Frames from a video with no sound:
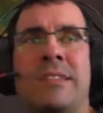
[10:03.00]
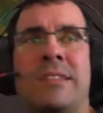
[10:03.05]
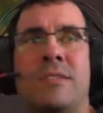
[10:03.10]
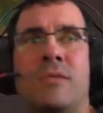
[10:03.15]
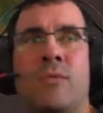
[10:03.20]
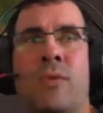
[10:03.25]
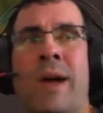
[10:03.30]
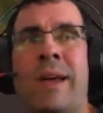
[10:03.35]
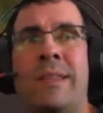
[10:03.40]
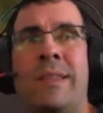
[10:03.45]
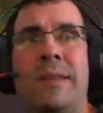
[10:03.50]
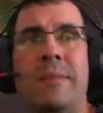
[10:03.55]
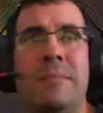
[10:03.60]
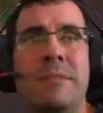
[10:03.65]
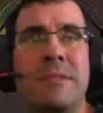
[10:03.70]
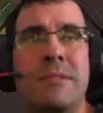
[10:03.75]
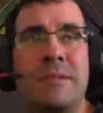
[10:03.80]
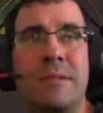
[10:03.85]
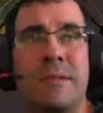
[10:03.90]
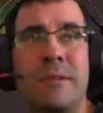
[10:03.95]
to
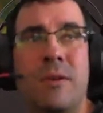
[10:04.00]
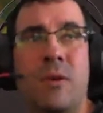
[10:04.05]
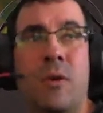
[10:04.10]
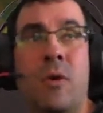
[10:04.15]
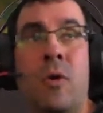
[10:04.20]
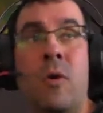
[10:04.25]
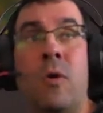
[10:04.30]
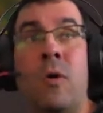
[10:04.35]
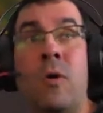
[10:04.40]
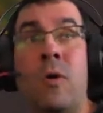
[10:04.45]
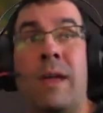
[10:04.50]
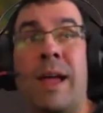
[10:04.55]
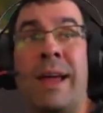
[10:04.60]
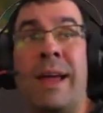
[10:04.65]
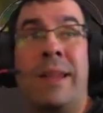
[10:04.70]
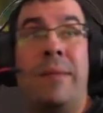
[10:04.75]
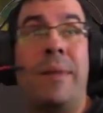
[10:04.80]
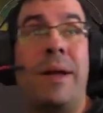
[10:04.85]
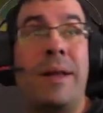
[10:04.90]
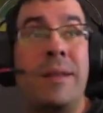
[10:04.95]
items or
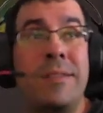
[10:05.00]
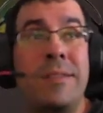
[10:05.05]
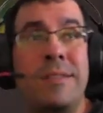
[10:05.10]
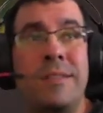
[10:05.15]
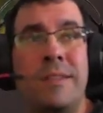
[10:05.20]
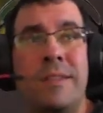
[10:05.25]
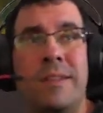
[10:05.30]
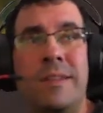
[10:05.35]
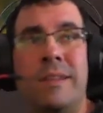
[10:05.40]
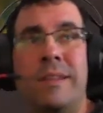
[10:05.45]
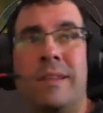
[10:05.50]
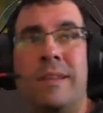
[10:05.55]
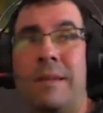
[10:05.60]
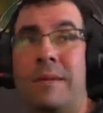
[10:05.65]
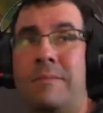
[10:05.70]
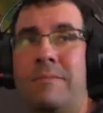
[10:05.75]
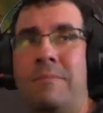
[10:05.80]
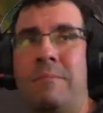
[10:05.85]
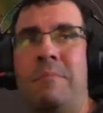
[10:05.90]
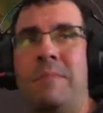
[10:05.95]
animals,
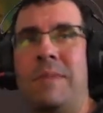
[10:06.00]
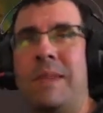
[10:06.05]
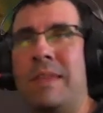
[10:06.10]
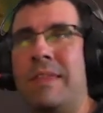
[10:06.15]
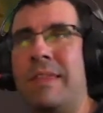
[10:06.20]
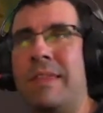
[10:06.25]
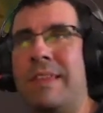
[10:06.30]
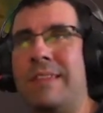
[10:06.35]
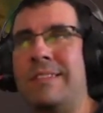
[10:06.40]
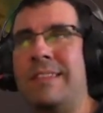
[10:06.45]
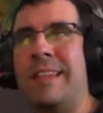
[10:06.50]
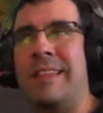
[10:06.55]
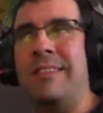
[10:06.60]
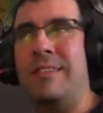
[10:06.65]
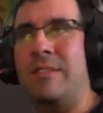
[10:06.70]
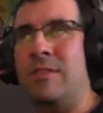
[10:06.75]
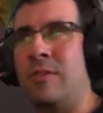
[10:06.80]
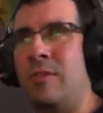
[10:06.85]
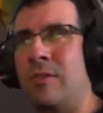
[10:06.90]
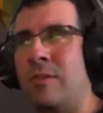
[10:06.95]
things
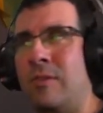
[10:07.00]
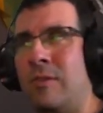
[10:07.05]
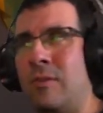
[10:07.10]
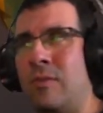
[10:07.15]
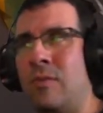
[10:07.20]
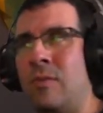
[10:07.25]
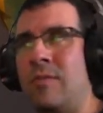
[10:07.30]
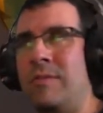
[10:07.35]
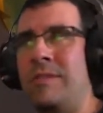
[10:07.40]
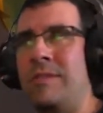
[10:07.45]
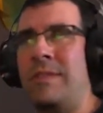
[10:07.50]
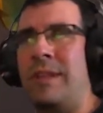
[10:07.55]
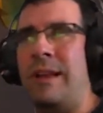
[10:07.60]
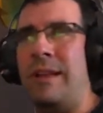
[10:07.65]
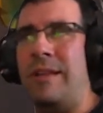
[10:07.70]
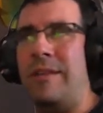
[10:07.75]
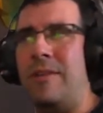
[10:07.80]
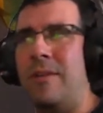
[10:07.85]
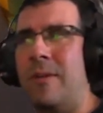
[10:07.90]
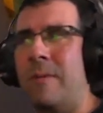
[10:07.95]
that do not
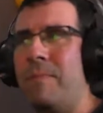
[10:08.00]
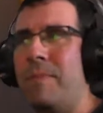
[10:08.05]
talk.